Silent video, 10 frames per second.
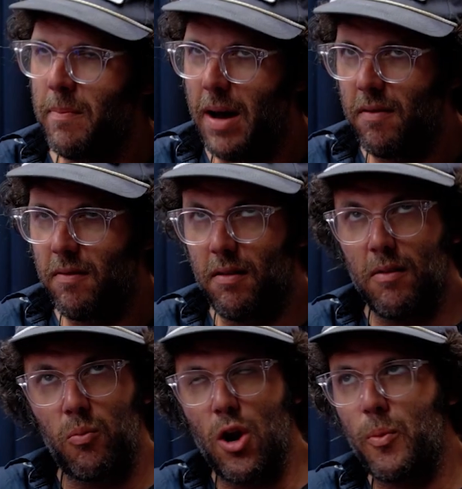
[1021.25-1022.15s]
about
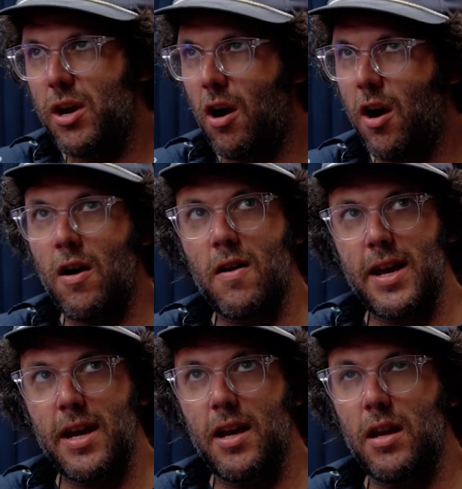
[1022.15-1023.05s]
where we are
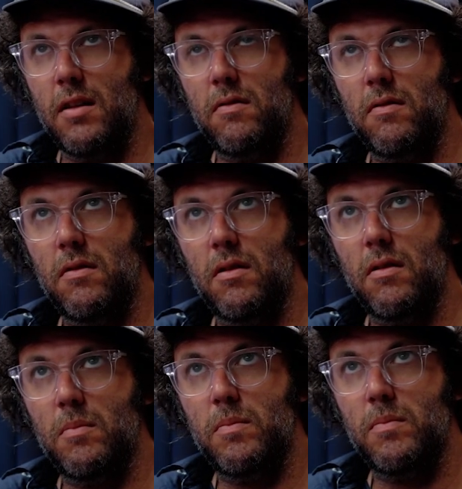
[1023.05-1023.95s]
in
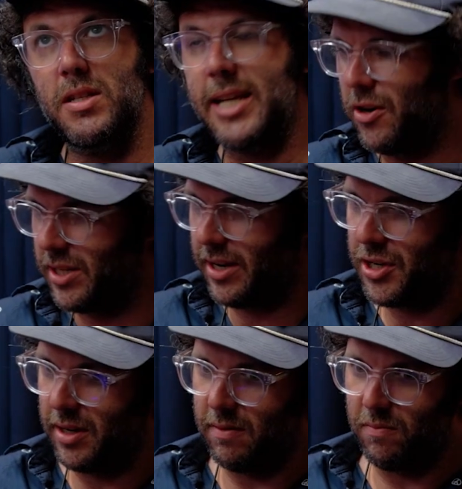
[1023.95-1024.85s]
the
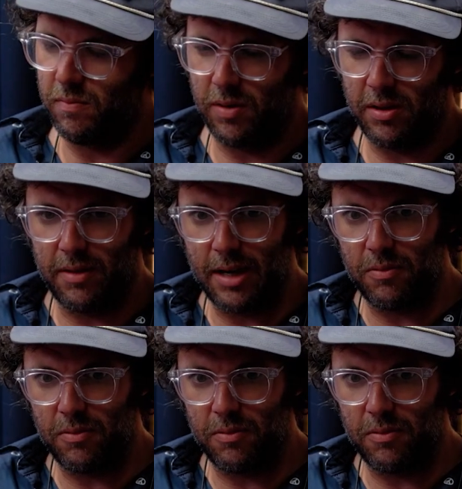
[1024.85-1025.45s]
standardization with